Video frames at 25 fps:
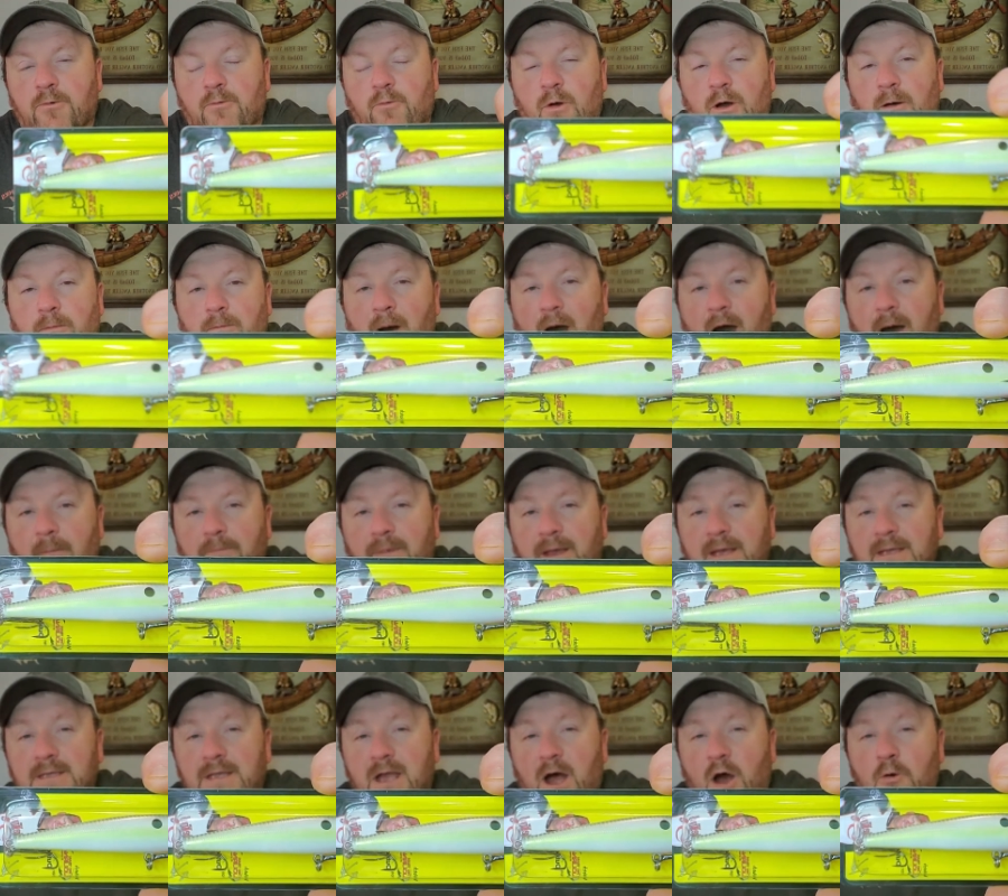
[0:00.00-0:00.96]
We'll pop
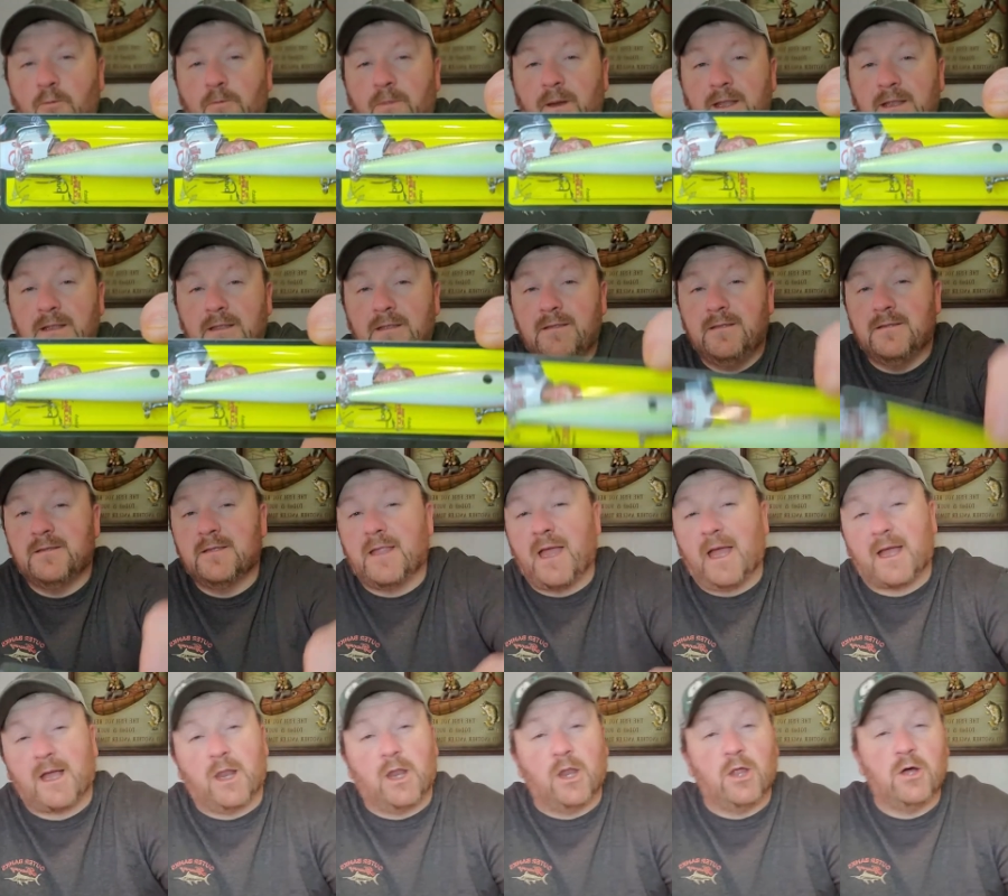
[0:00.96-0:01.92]
these open,
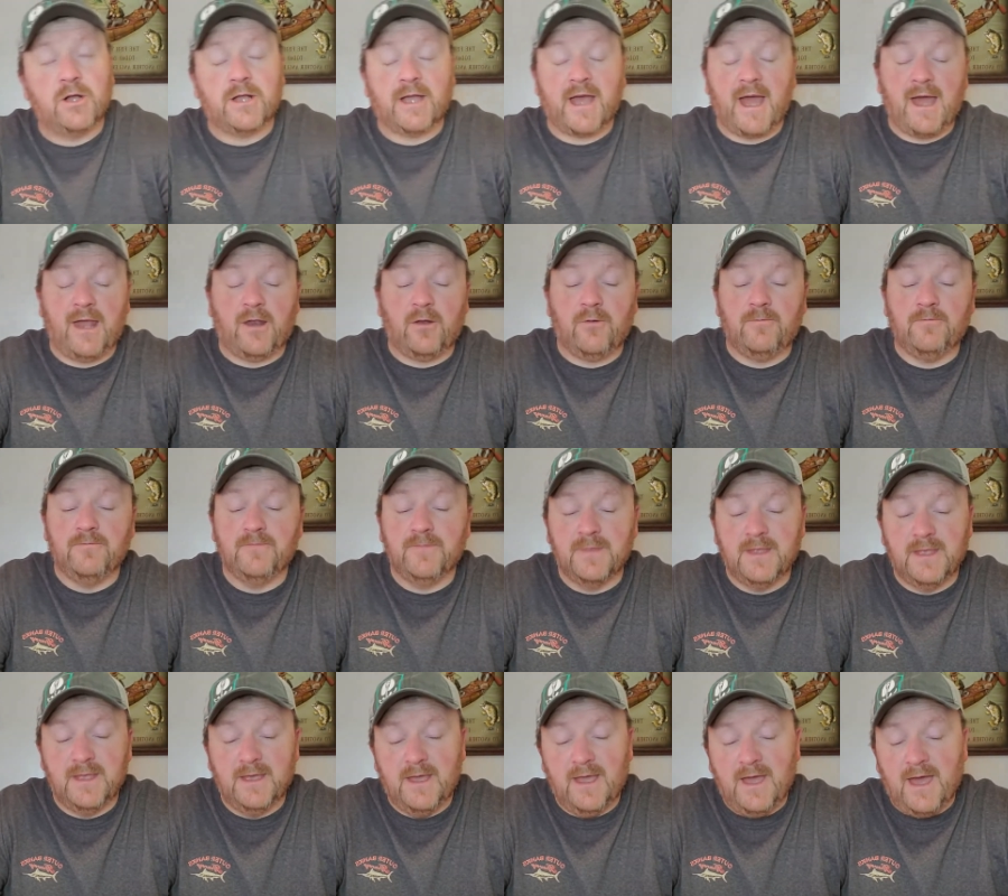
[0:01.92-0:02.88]
take a look at them,
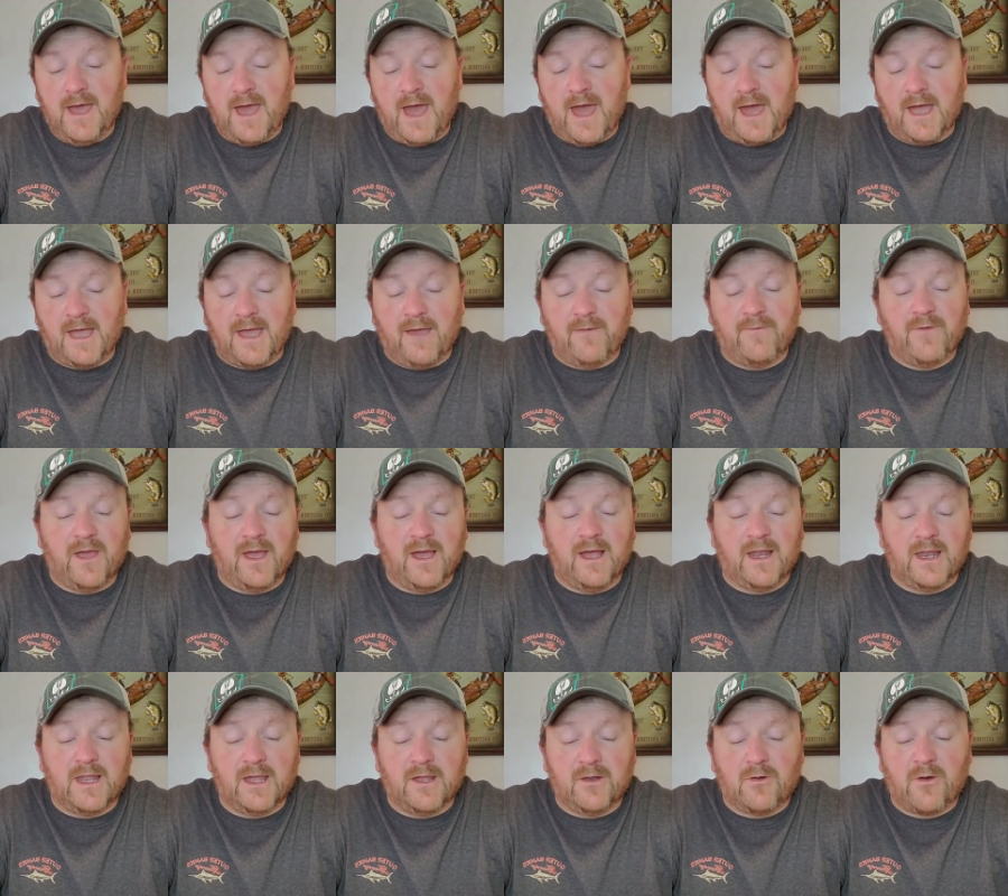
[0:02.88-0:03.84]
and give you a
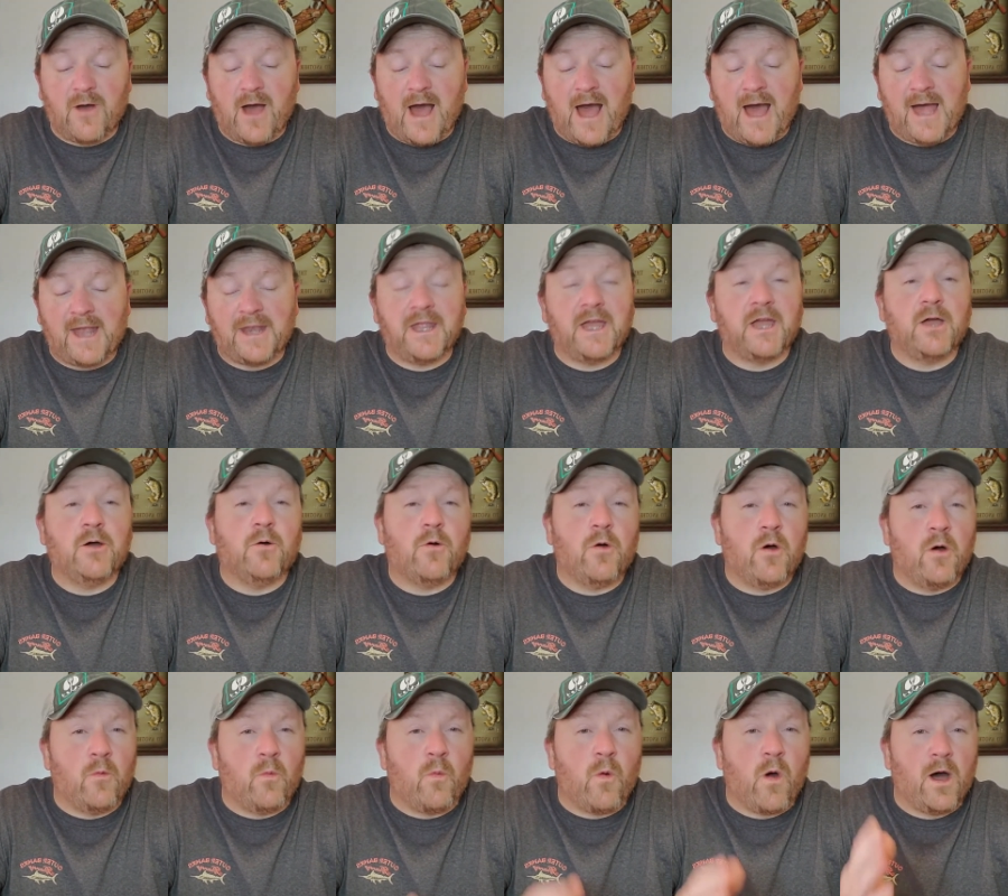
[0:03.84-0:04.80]
little idea
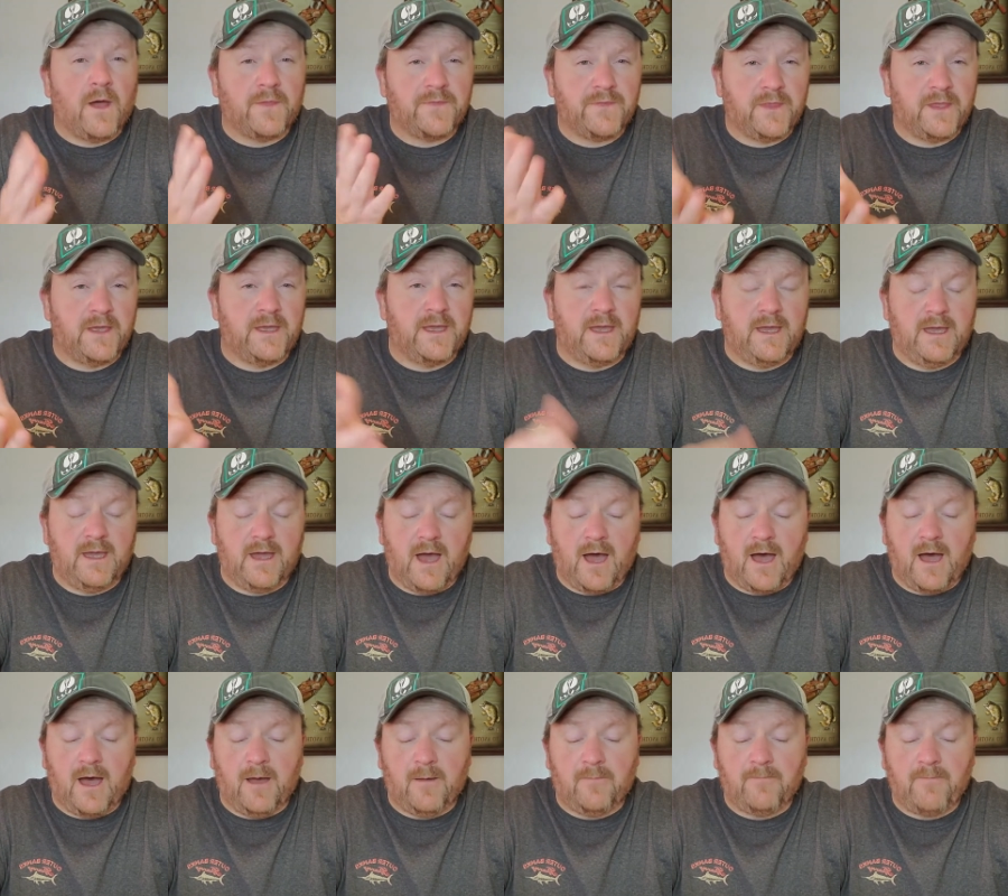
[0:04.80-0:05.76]
of what the
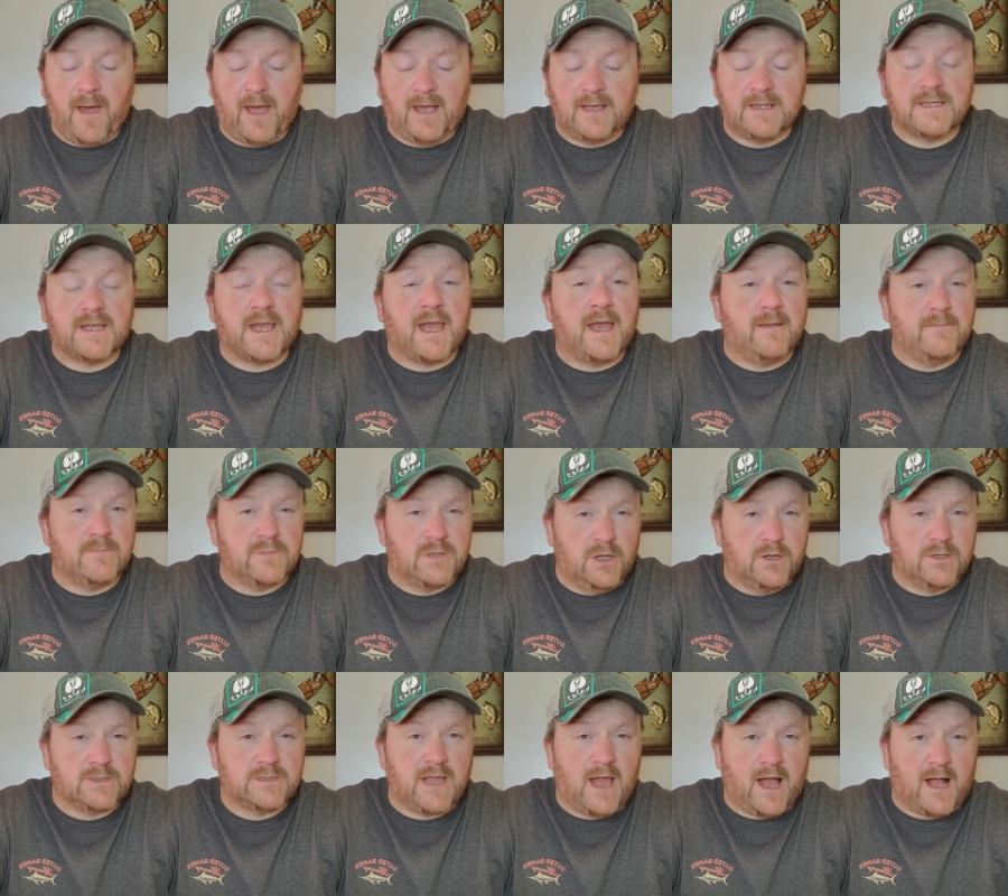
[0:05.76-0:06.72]
uh, paint scheme
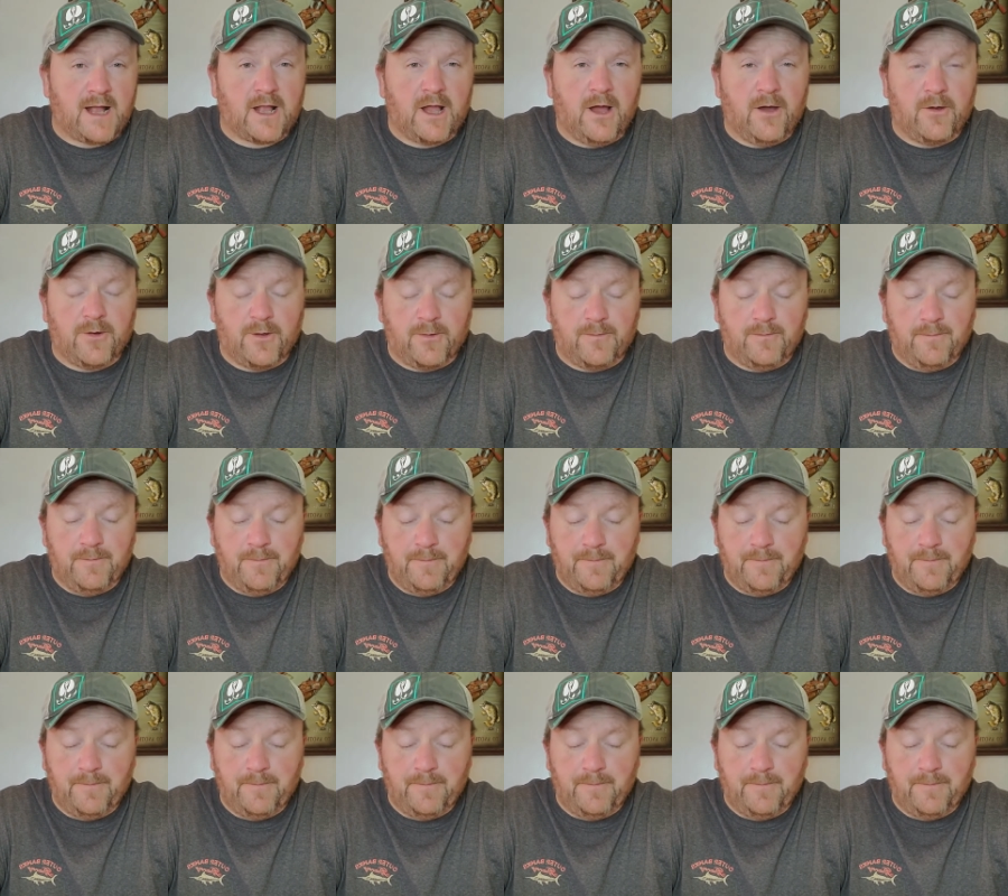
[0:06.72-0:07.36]
looks like on them.